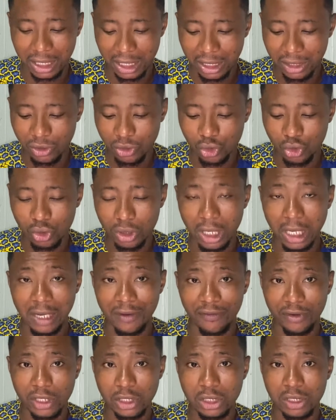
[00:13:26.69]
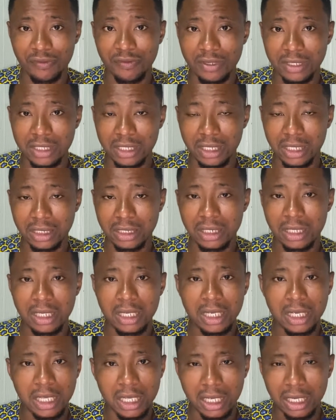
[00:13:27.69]
You should know the definition of internet,
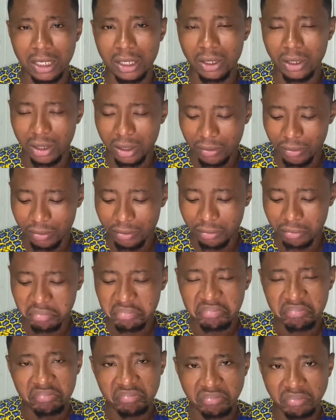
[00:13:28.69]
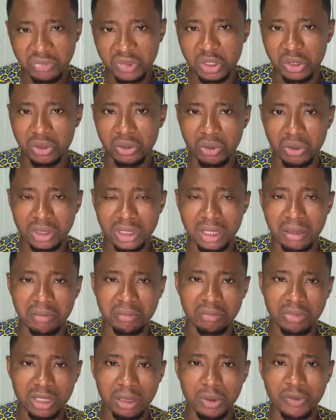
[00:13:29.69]
and you should know some
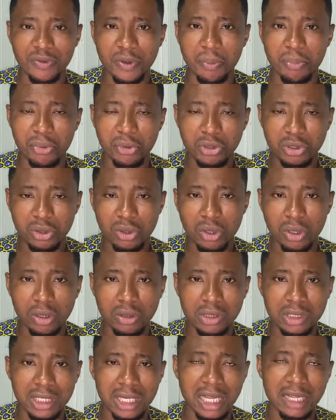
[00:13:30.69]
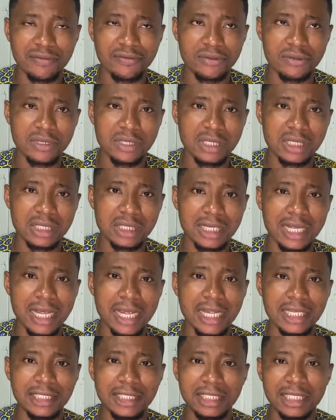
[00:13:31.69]
of the protocols, like for instance the
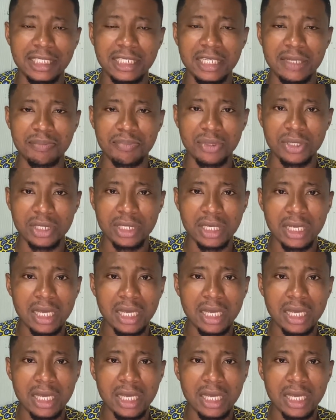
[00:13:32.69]
HTTP,